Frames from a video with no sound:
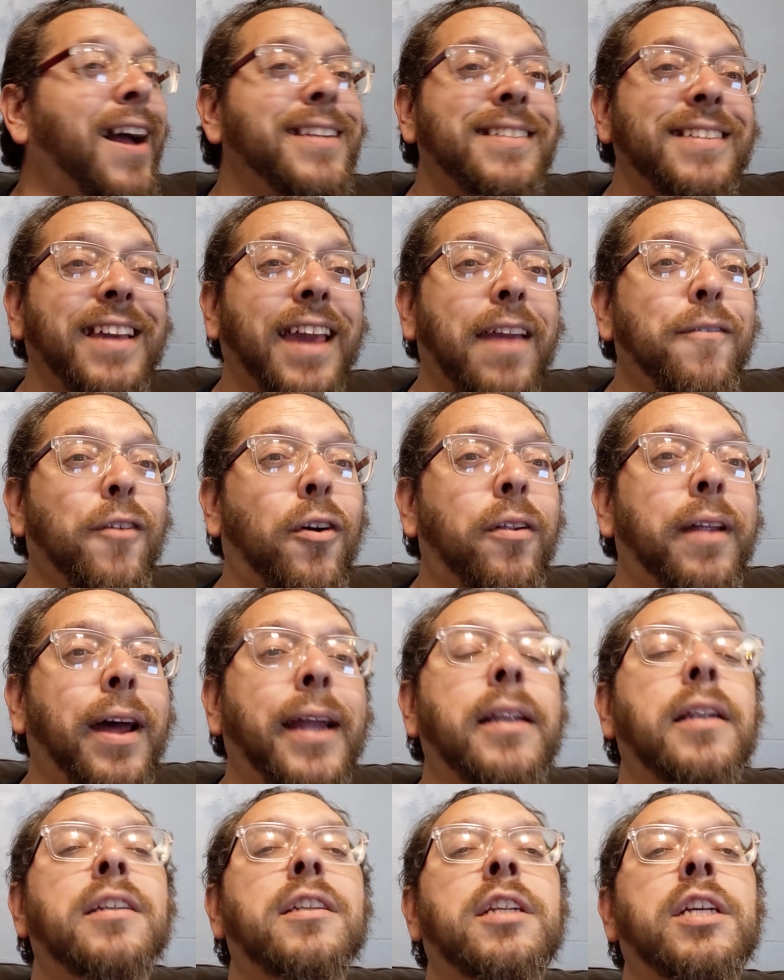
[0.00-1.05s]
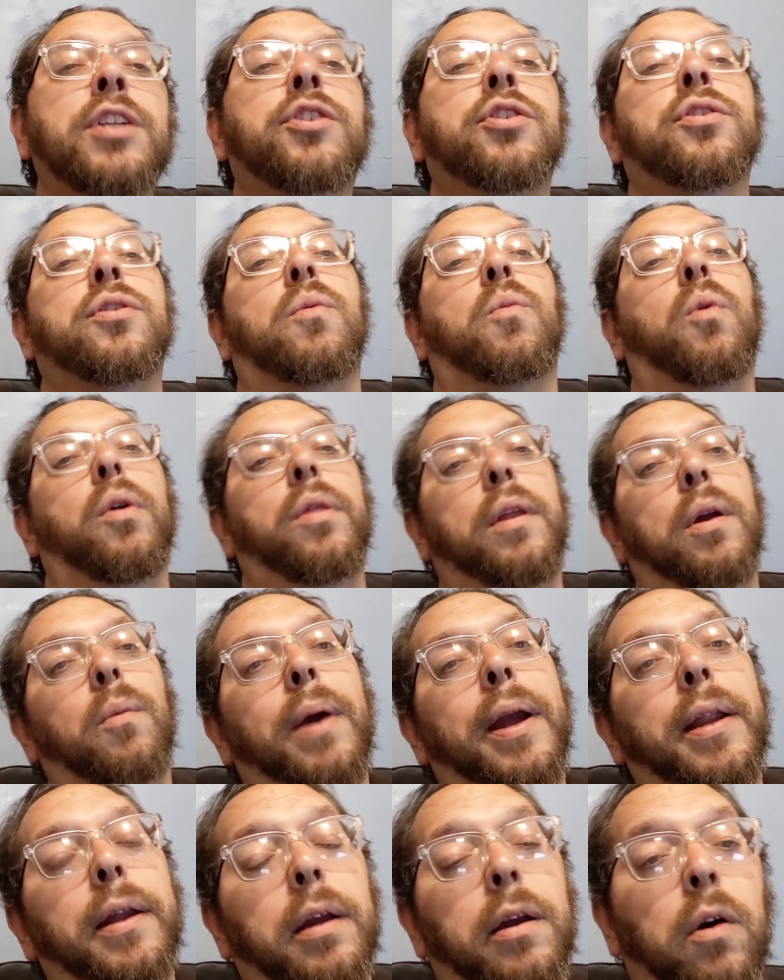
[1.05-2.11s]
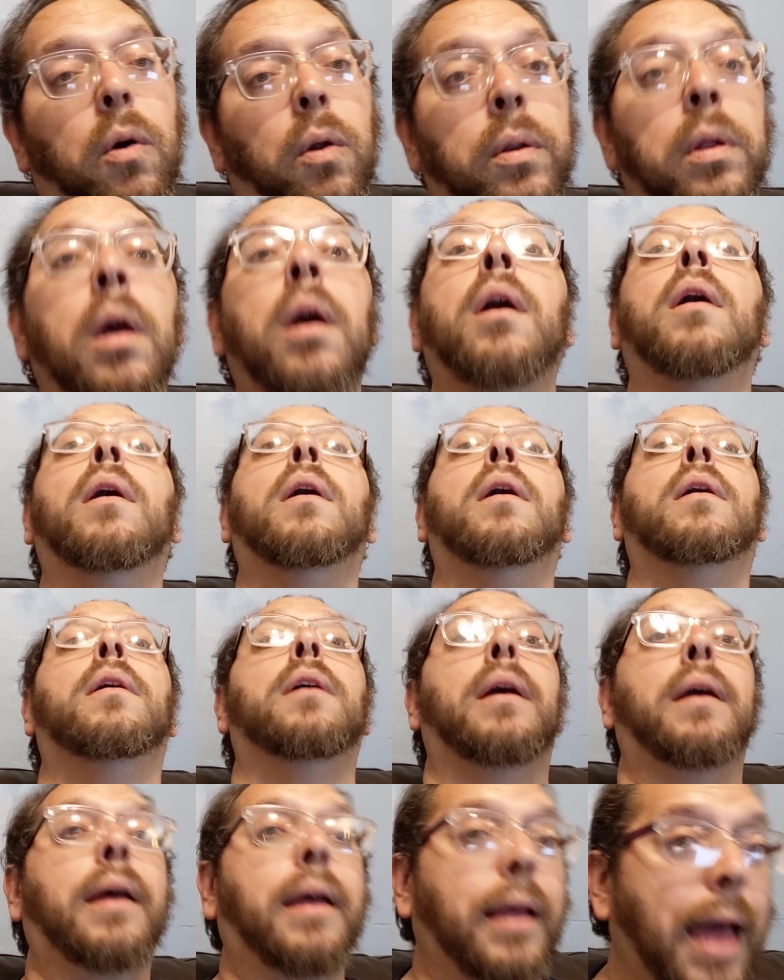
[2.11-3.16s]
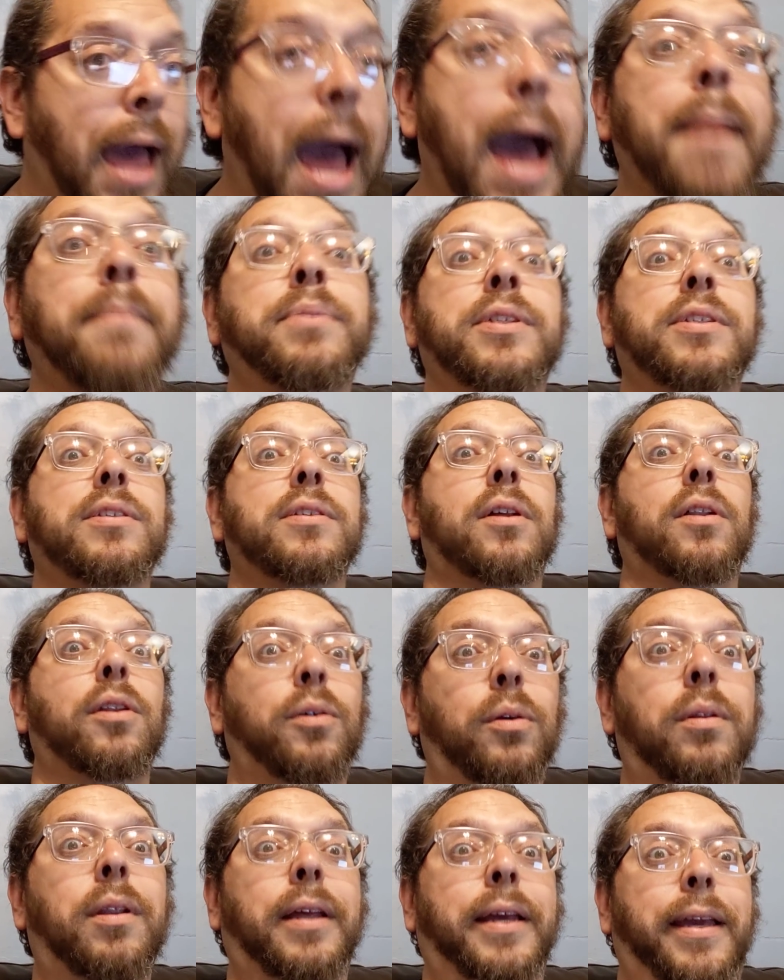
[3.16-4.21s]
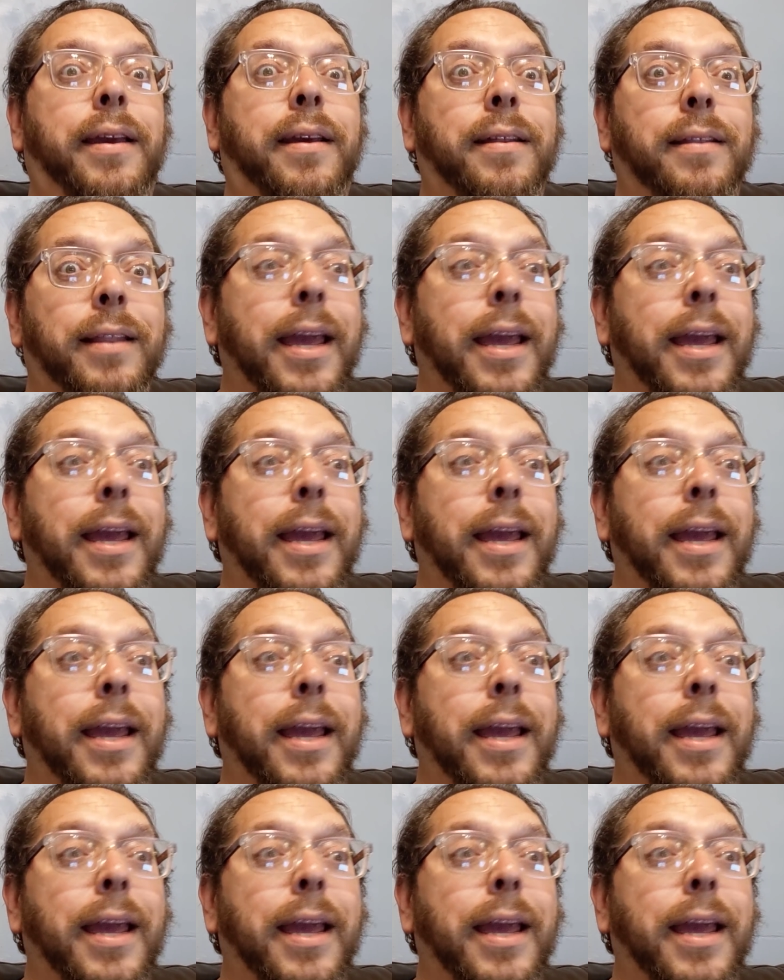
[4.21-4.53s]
lines he gave all night. Teachers are worth their weight in gold. Absolutely,